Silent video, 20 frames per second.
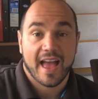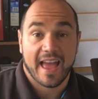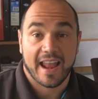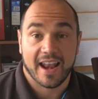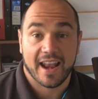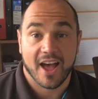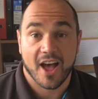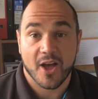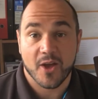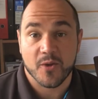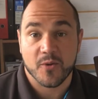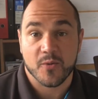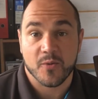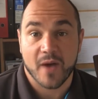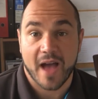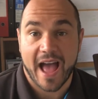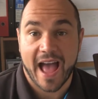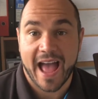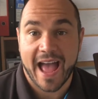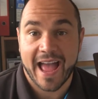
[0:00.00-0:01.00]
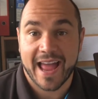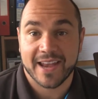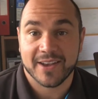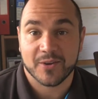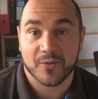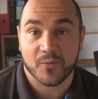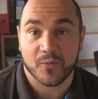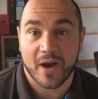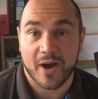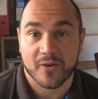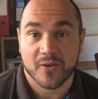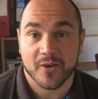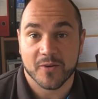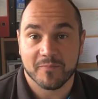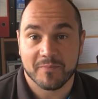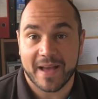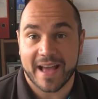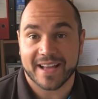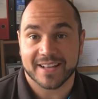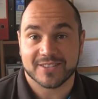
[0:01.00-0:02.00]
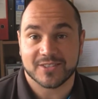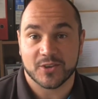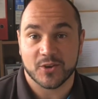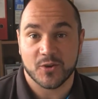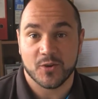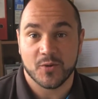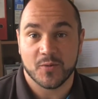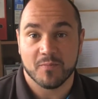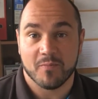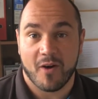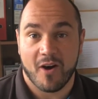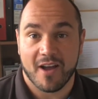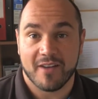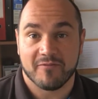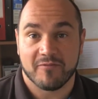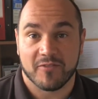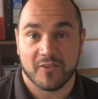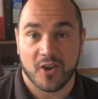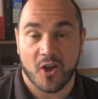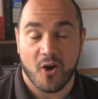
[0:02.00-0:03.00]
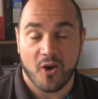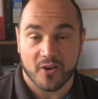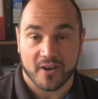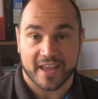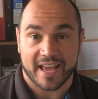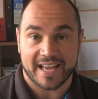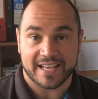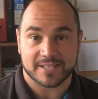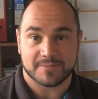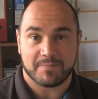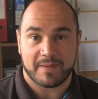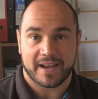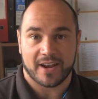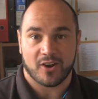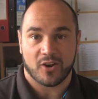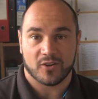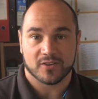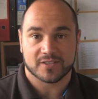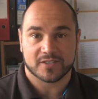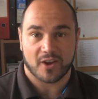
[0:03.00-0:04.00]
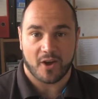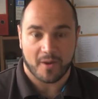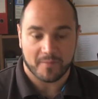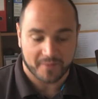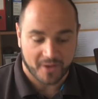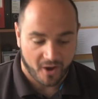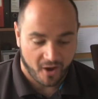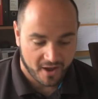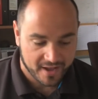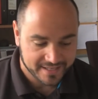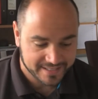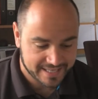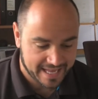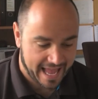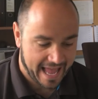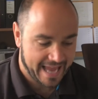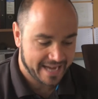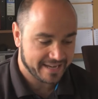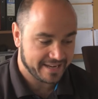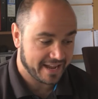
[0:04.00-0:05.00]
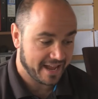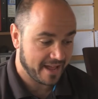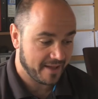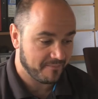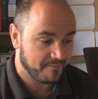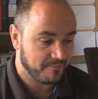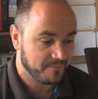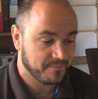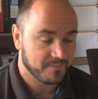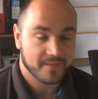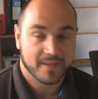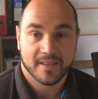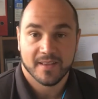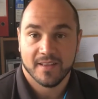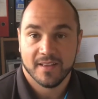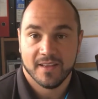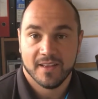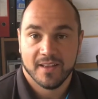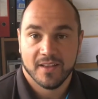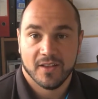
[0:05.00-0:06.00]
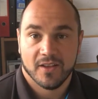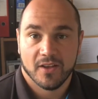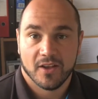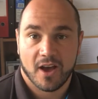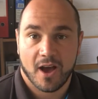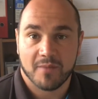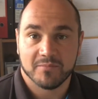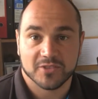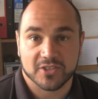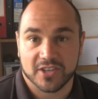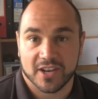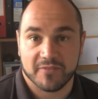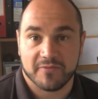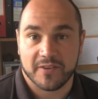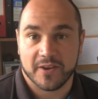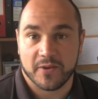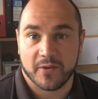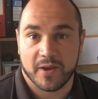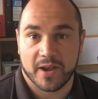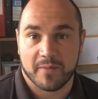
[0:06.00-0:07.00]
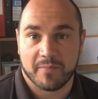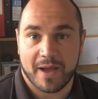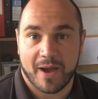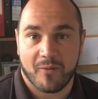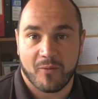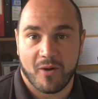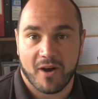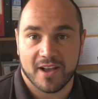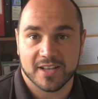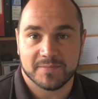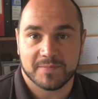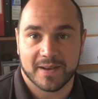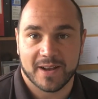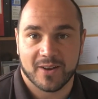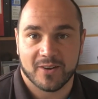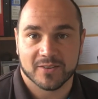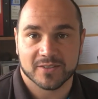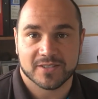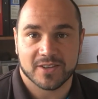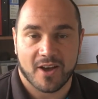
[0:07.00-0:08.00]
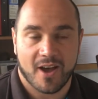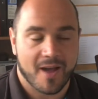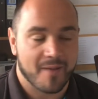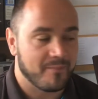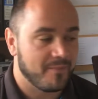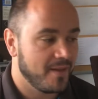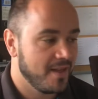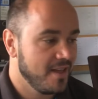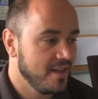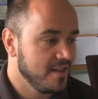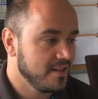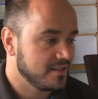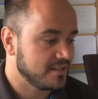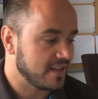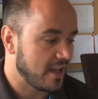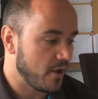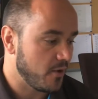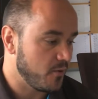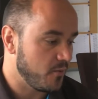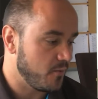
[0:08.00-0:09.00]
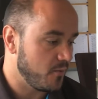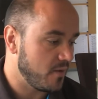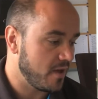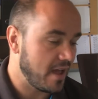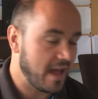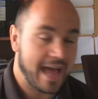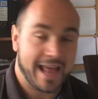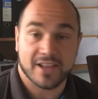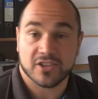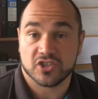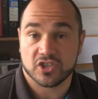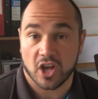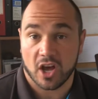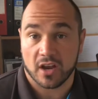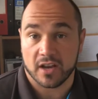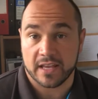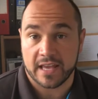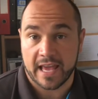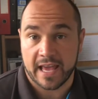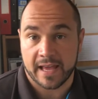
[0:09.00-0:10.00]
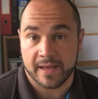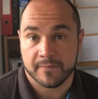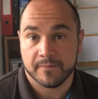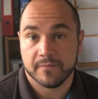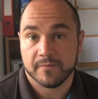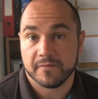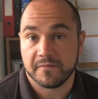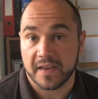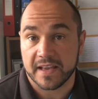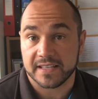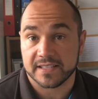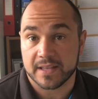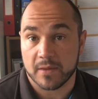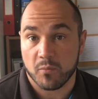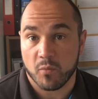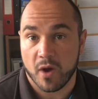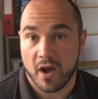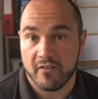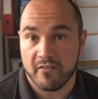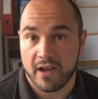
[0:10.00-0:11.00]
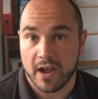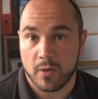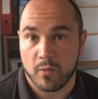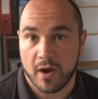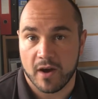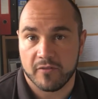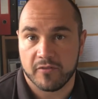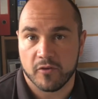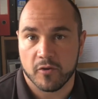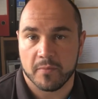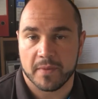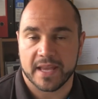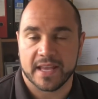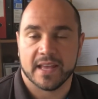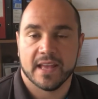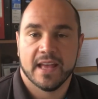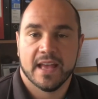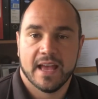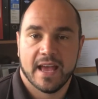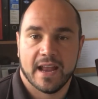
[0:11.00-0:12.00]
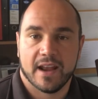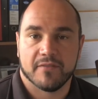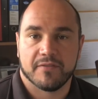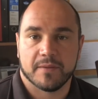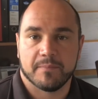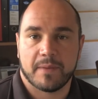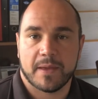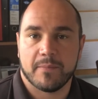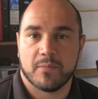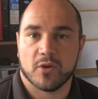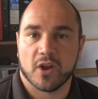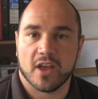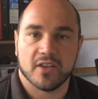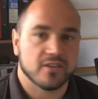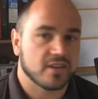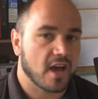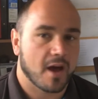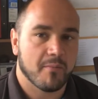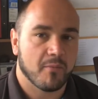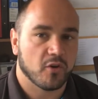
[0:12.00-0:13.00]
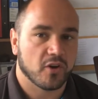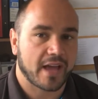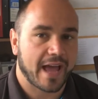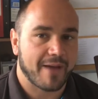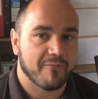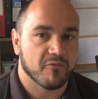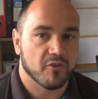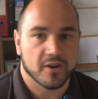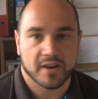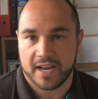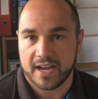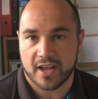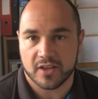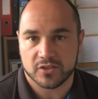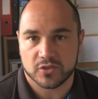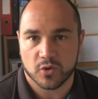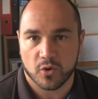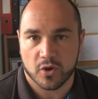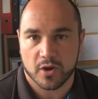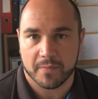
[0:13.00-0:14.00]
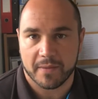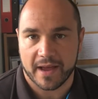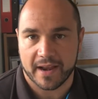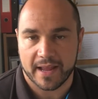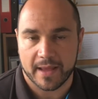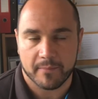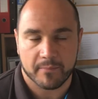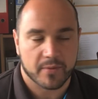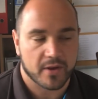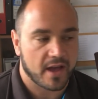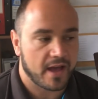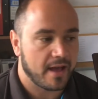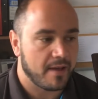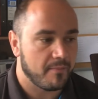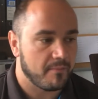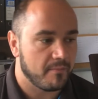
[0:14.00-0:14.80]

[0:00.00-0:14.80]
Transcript: Hello and welcome back to my vlog. It's been a long time, guys, and I'm just going to fill you in about why it's been a long time. So at the start of the year, things didn't work very well for me. And I think people don't come on camera and they don't talk about it, but